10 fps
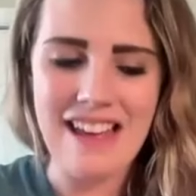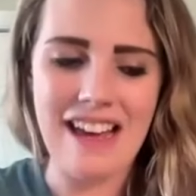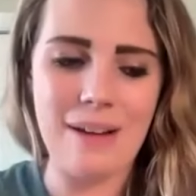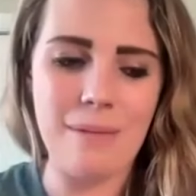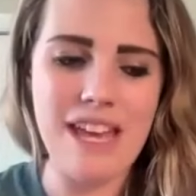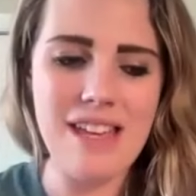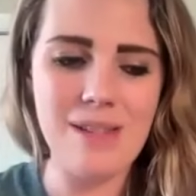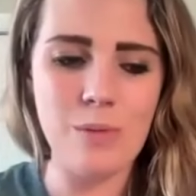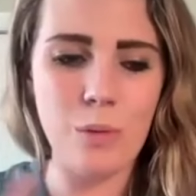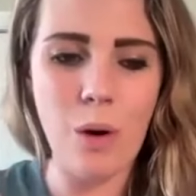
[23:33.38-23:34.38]
um,
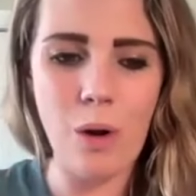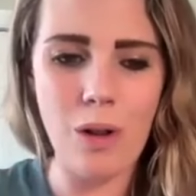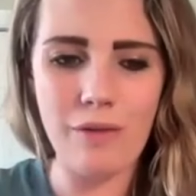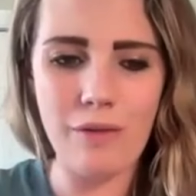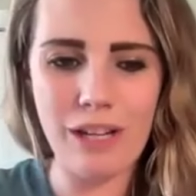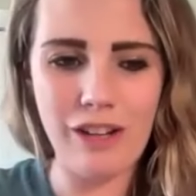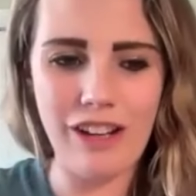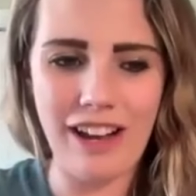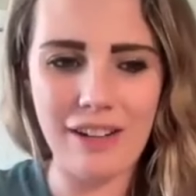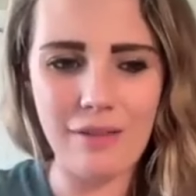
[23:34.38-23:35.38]
his role, if we could
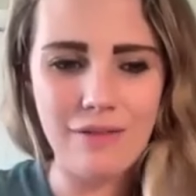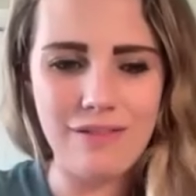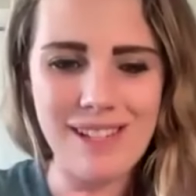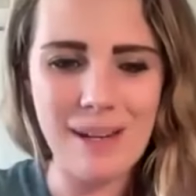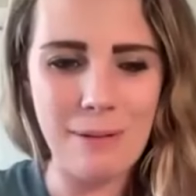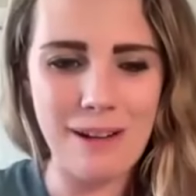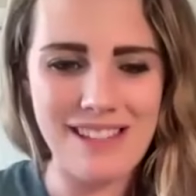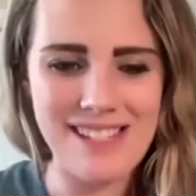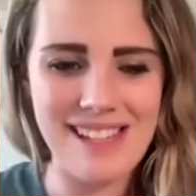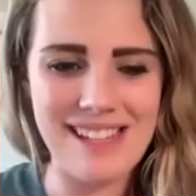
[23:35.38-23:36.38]
kind of separate
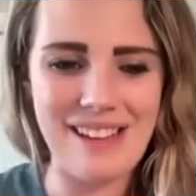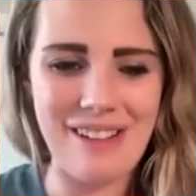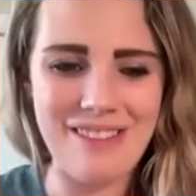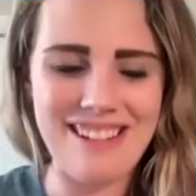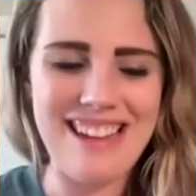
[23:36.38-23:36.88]
these things out,